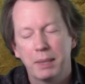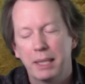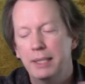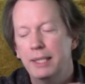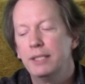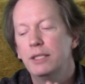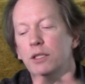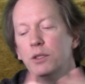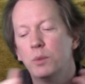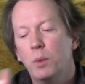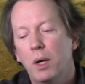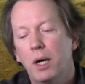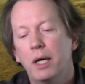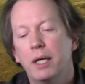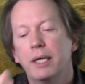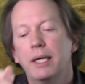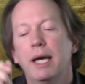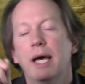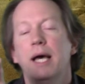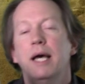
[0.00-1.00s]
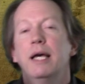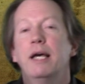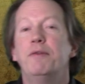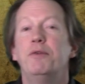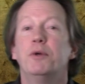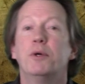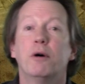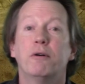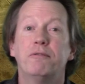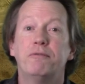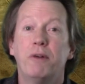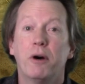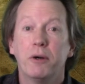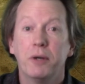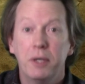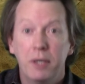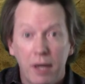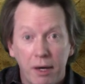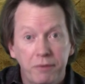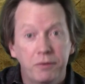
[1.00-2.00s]
And this is why, if you go
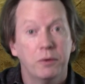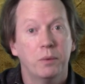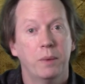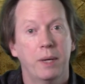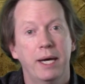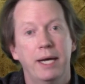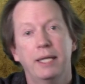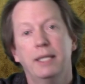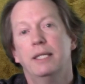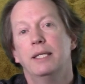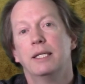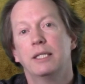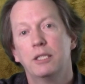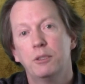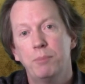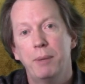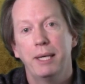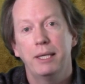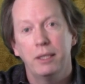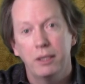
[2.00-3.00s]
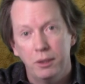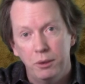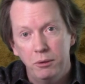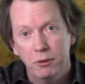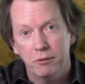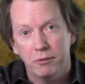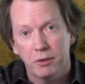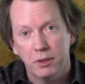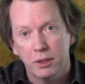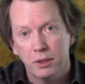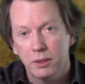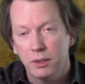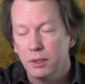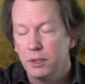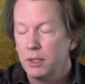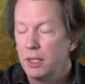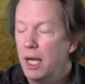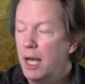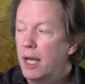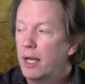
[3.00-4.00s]
far enough away in an expanding
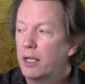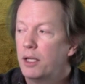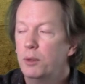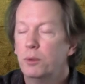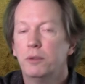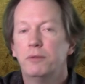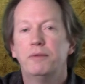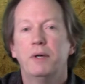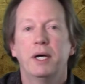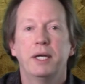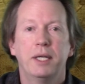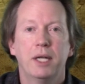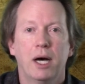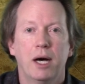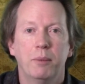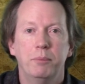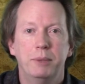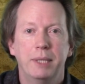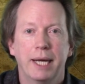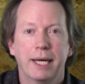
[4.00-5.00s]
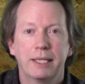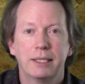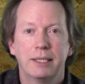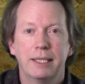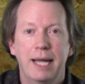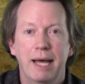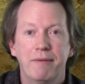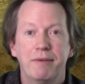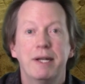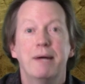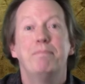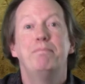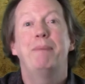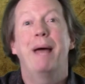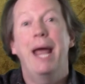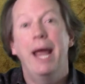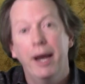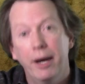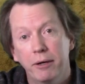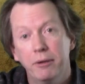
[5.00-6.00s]
universe, you will find objects that have an
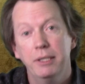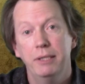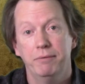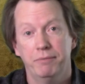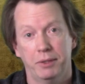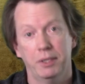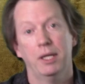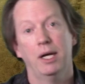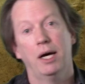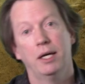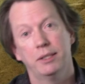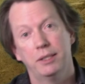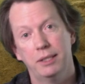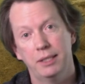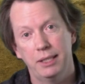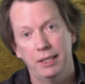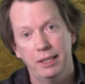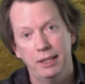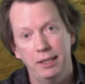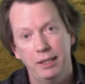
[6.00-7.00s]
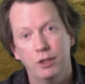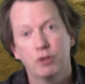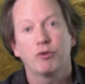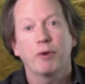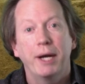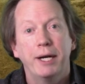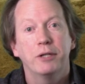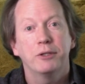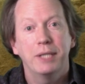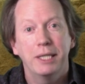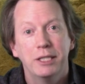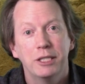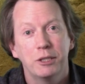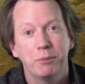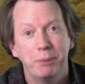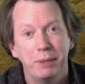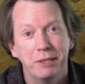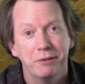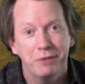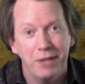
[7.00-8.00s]
apparent velocity greater than the
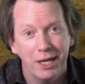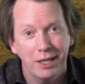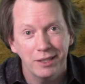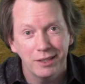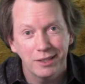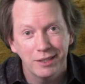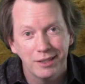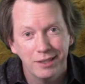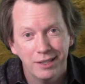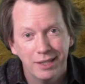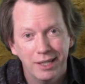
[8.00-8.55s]
speed of light.